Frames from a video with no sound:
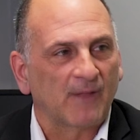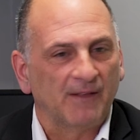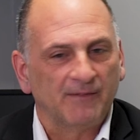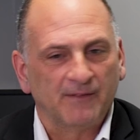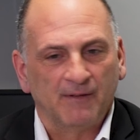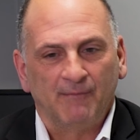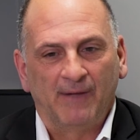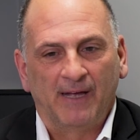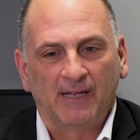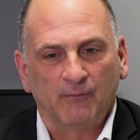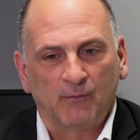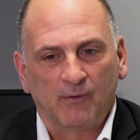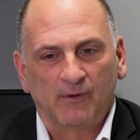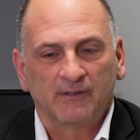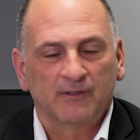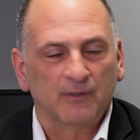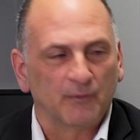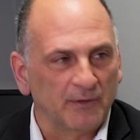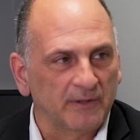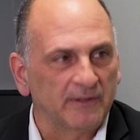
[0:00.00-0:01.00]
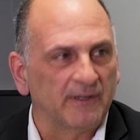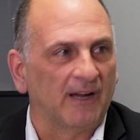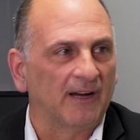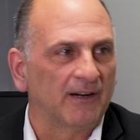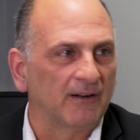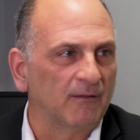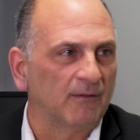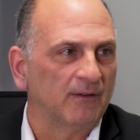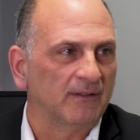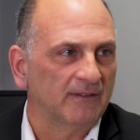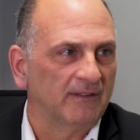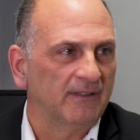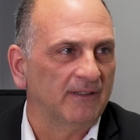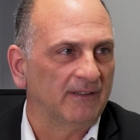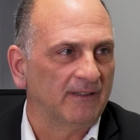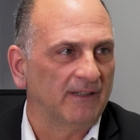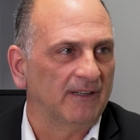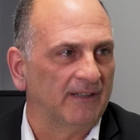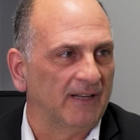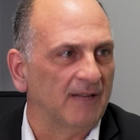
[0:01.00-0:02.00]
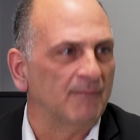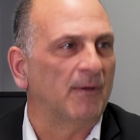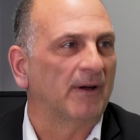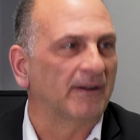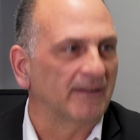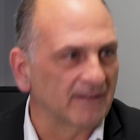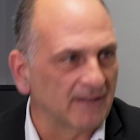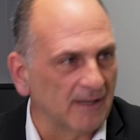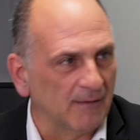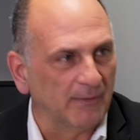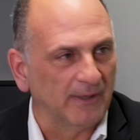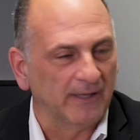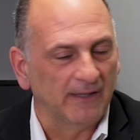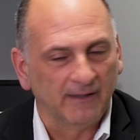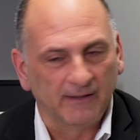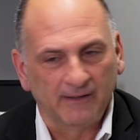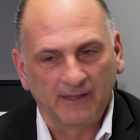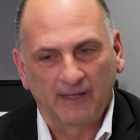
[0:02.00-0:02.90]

The man wanted to retire, wanted to, and, I bought his company.